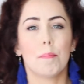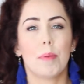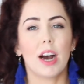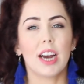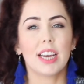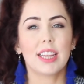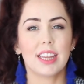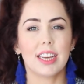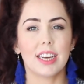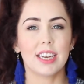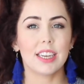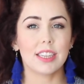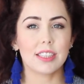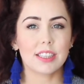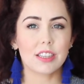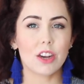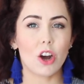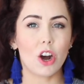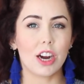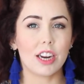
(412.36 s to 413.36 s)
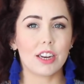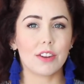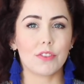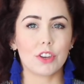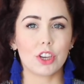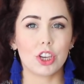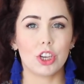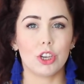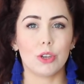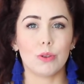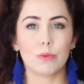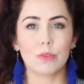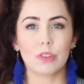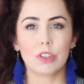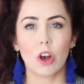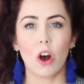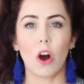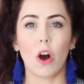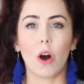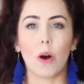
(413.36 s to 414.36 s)
but I think it's kind of a cute
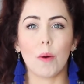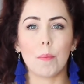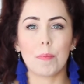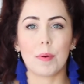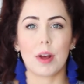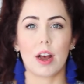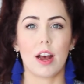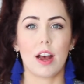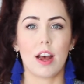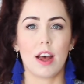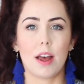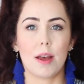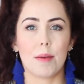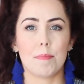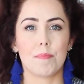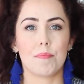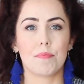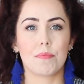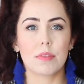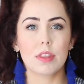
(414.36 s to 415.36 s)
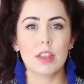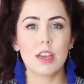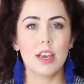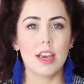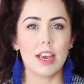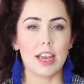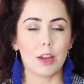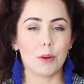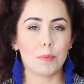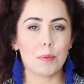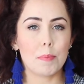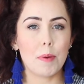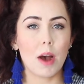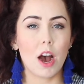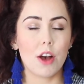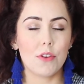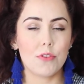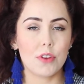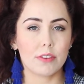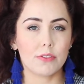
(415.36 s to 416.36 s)
top. It'd be
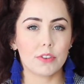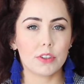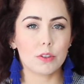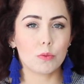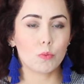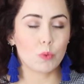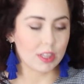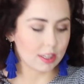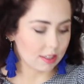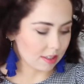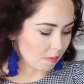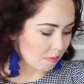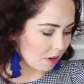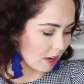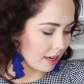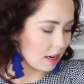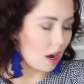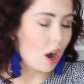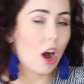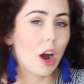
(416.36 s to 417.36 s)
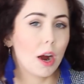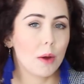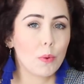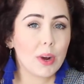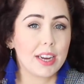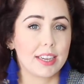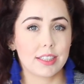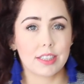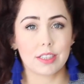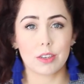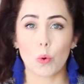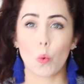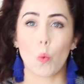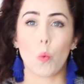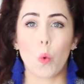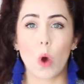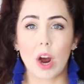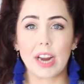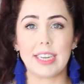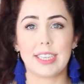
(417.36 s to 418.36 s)
perfect for with some like high waist
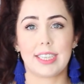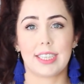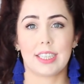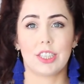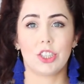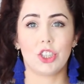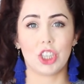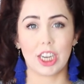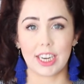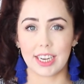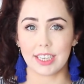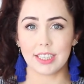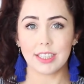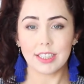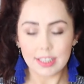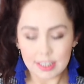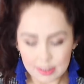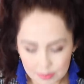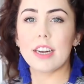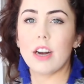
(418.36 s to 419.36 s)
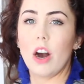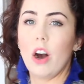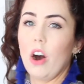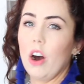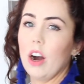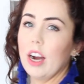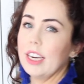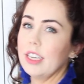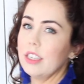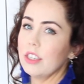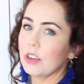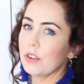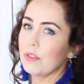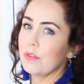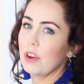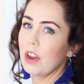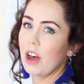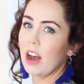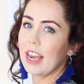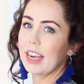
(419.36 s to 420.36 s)
white jeans. I kind
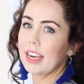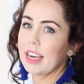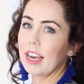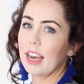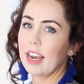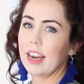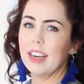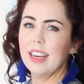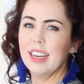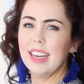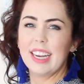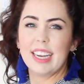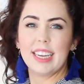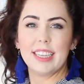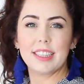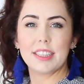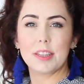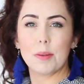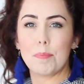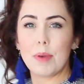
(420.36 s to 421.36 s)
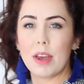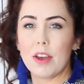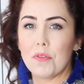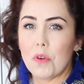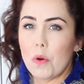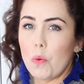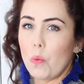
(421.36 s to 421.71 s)
of like it. It's a bit